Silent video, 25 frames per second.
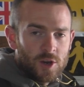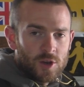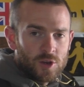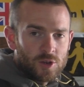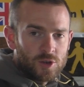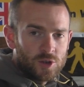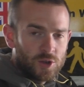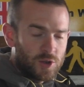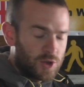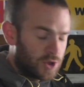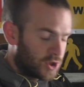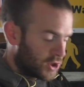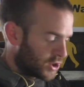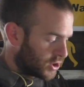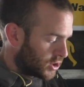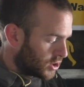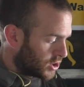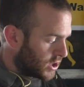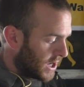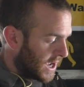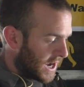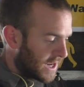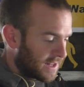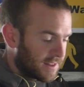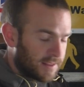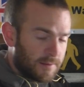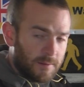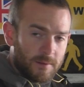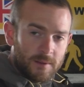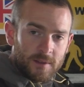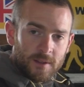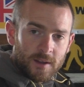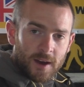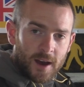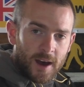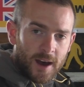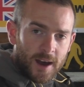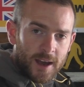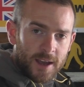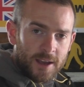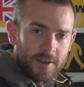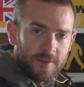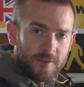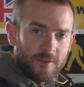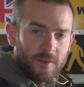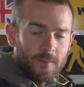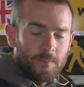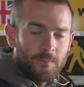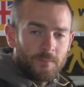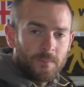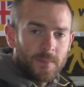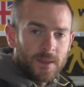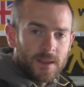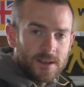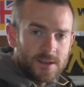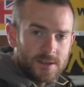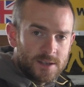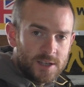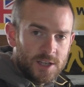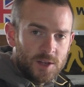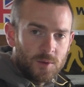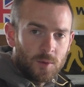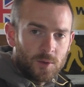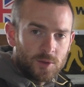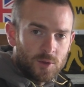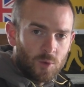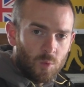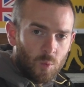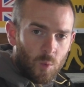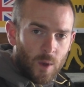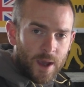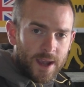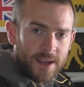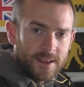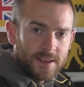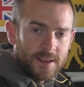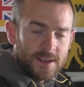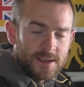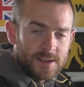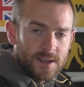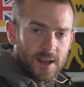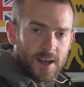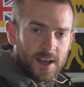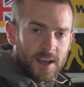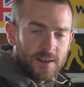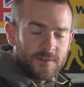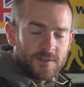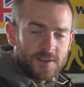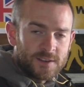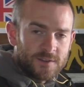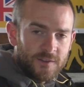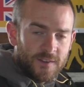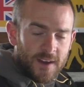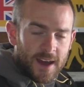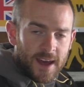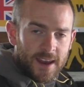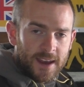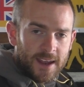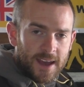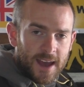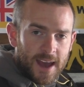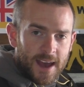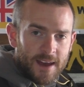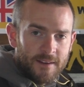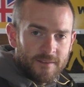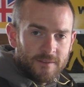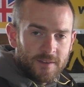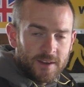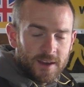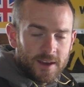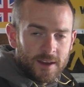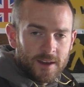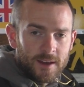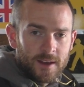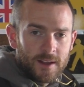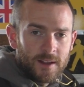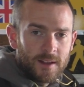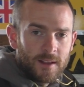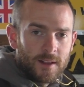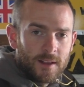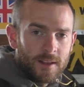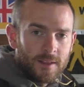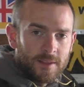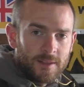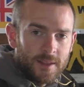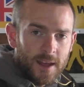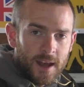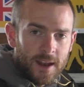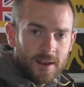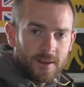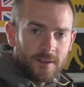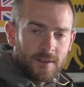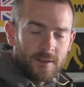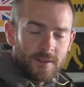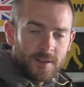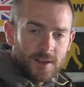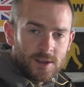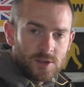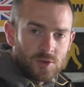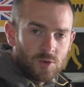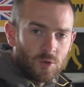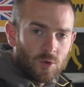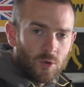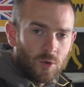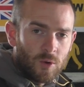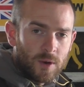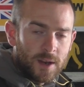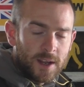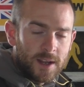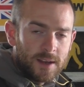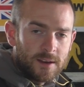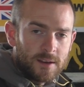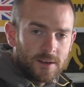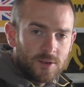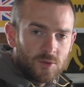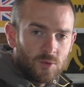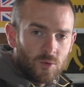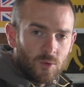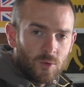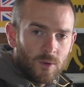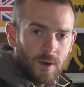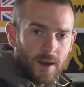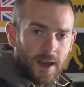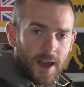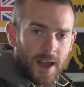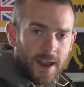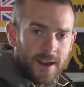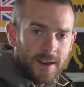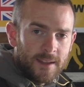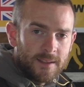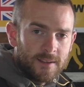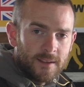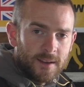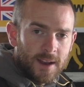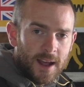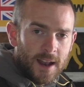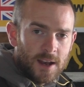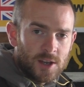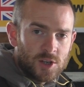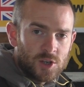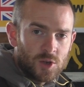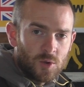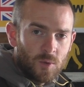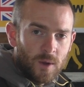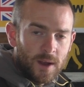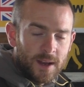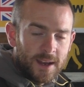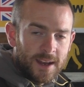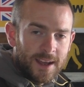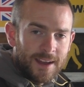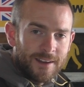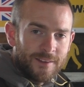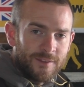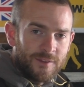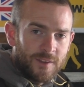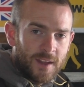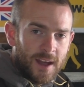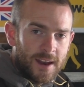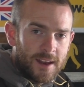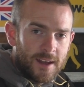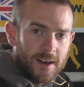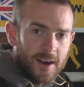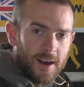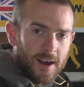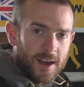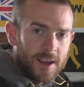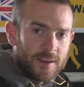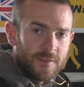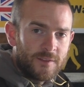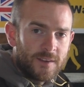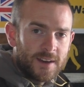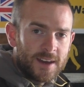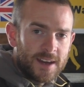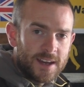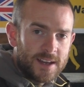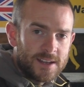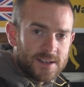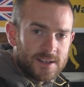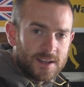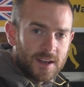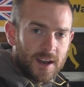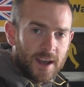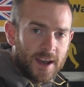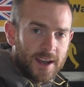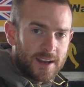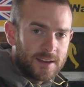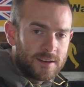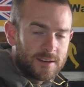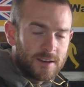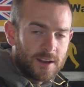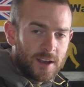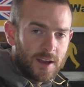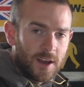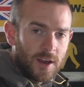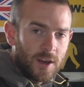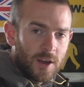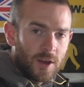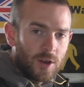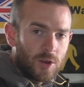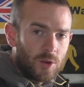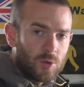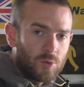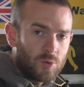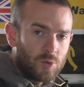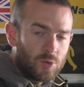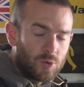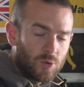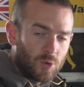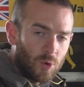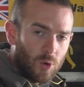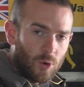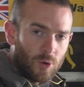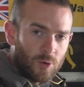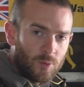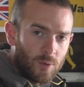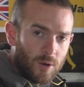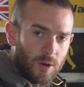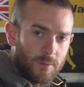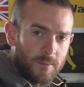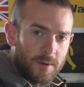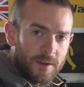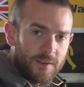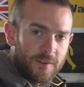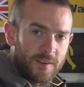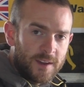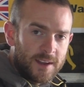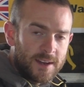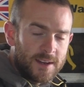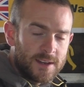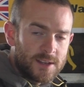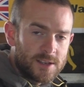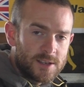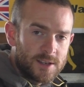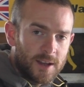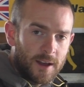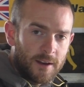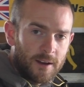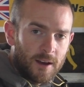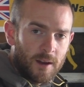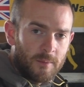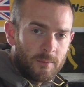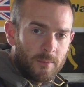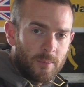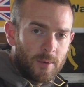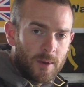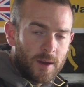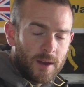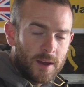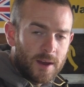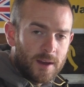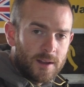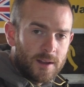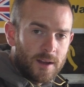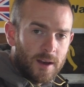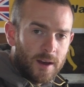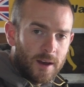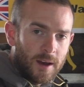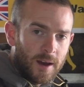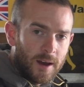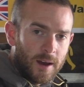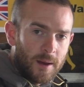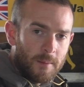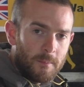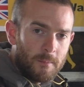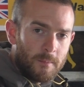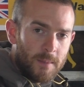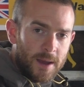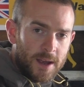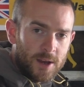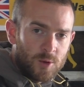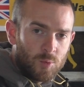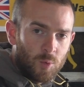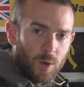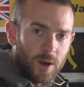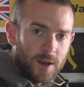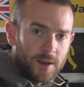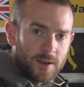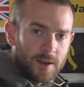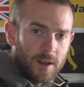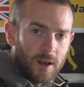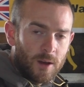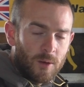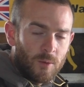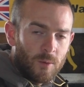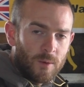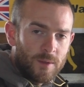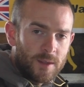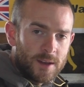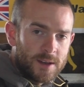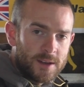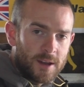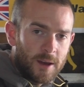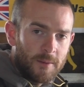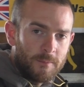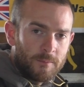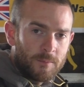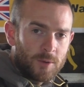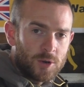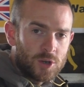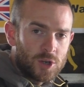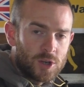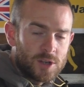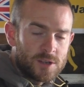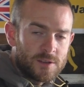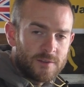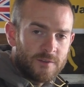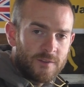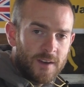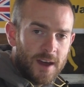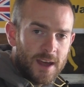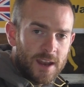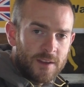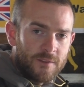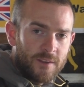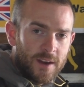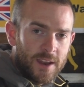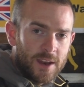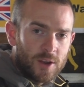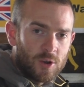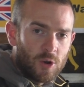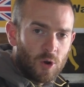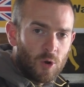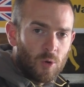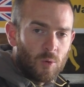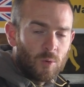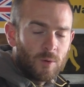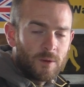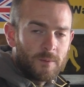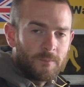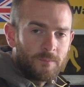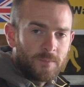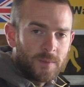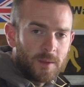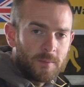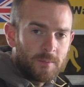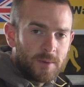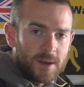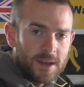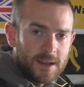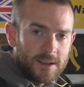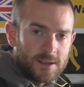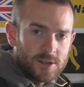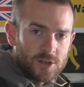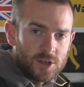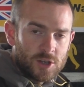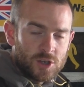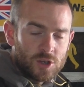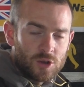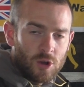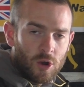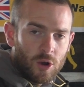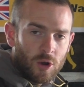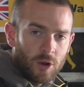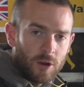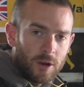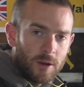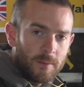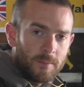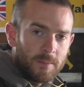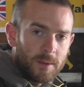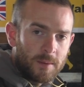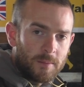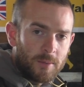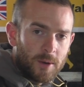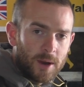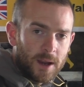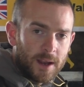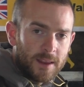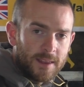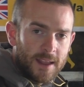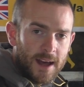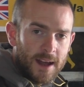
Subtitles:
So you just check the hive, see what the weight is like. If it's very heavy, then there's no need to do anything else to it. If that hive is light, you don't want to be feeding syrup midwinter when the temperatures are very, very cold. The bees are just not going to be bringing